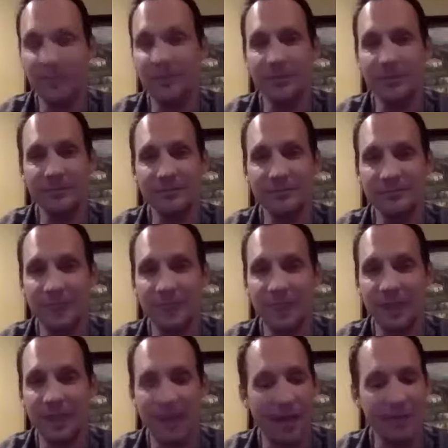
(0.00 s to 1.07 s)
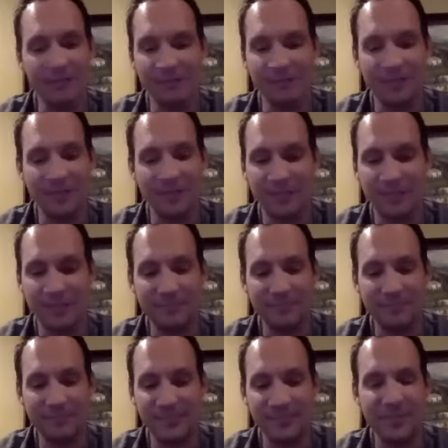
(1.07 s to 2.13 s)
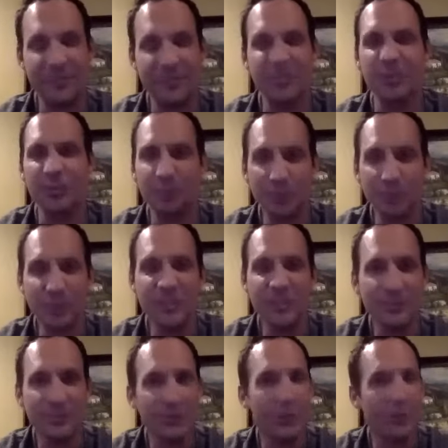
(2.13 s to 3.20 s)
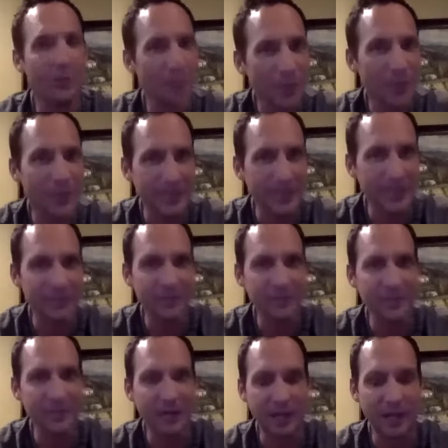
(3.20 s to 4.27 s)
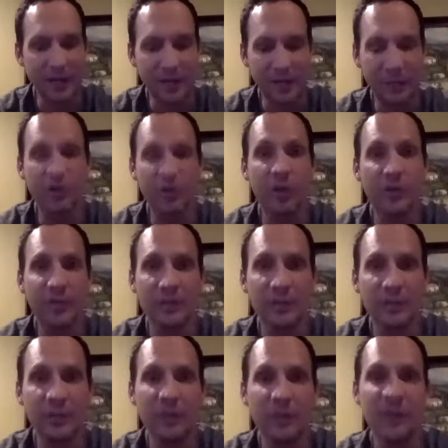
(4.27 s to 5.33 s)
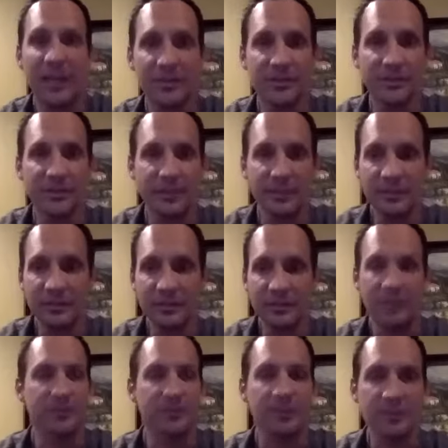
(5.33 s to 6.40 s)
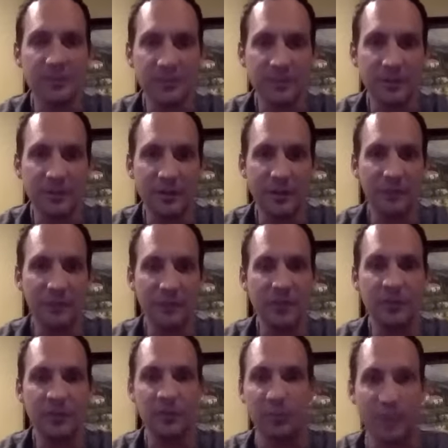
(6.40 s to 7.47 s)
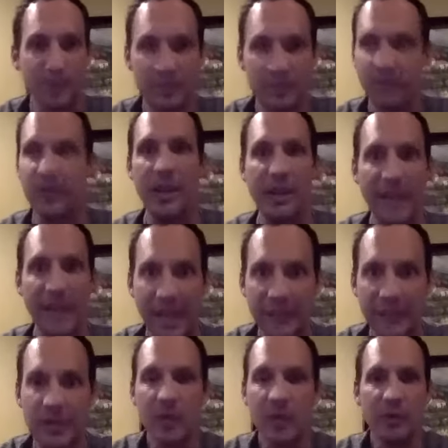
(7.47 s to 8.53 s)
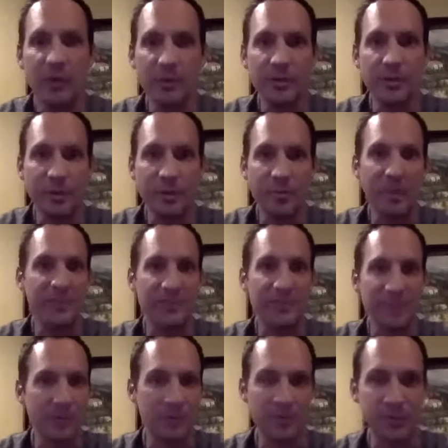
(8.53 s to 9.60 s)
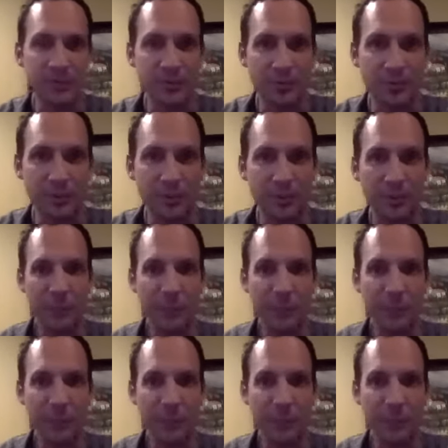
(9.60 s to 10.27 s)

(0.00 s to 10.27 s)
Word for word: it. I um, it's it's a really difficult thing um, and we're all we're all naturally givers. You know, women are nat- women are the best networkers in the world. They're